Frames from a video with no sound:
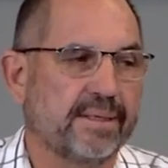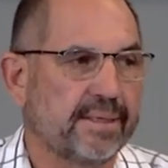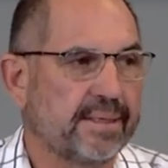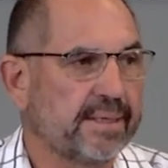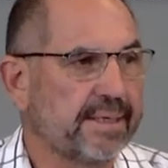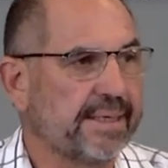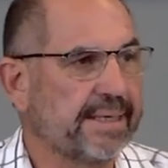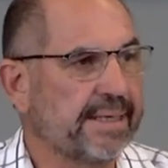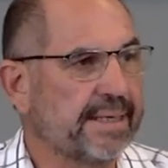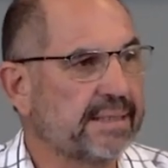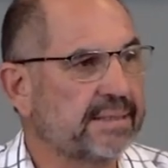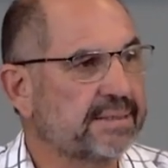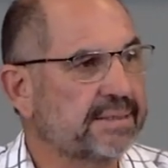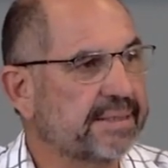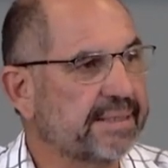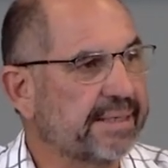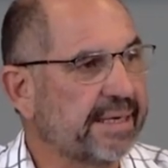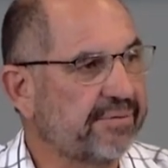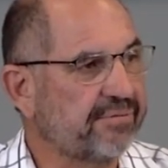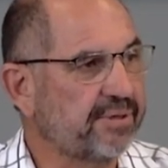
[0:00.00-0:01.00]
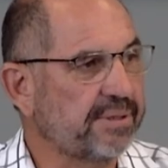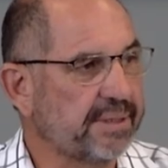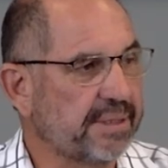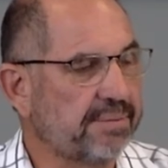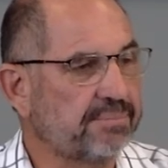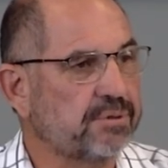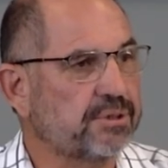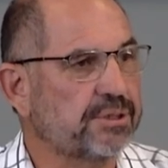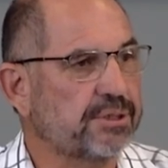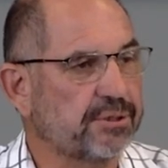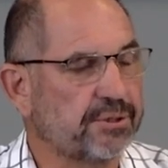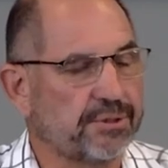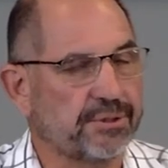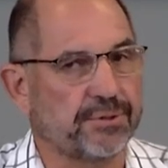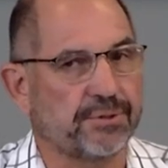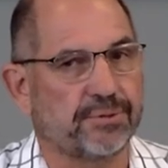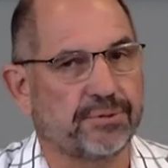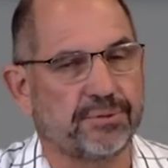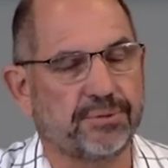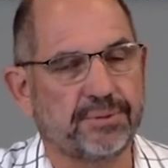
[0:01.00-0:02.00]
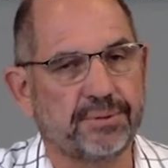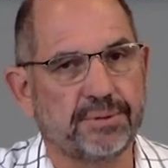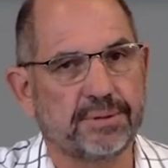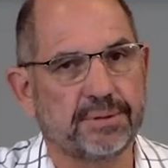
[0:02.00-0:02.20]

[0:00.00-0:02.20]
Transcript: He has given them to you